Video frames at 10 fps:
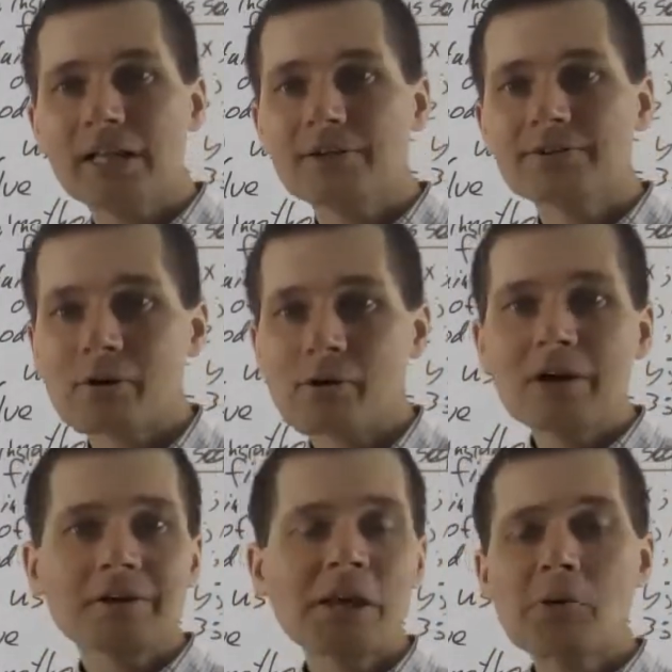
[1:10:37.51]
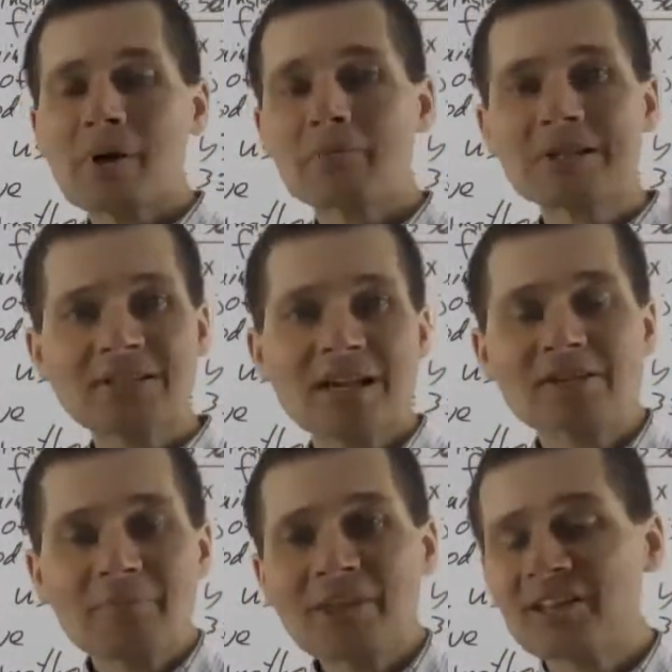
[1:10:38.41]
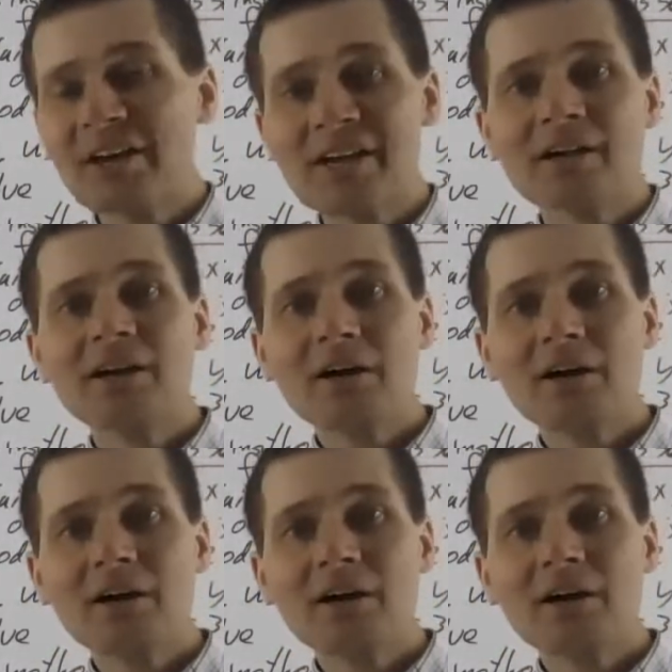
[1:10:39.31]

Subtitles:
So when we say something like